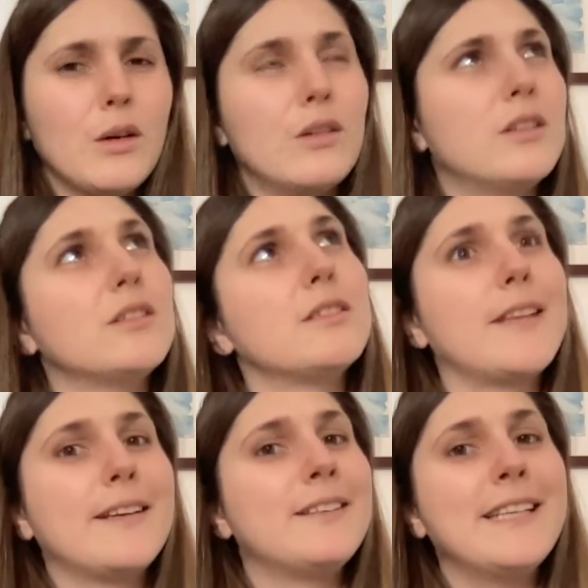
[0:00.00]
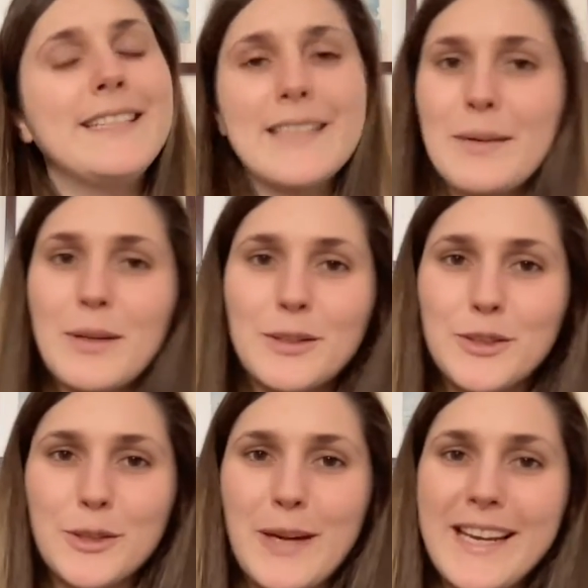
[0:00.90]
or Saturdays, I'm not
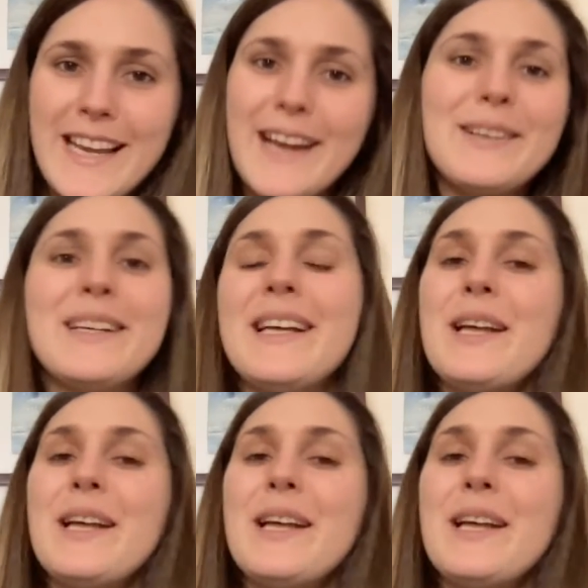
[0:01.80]
sure right now,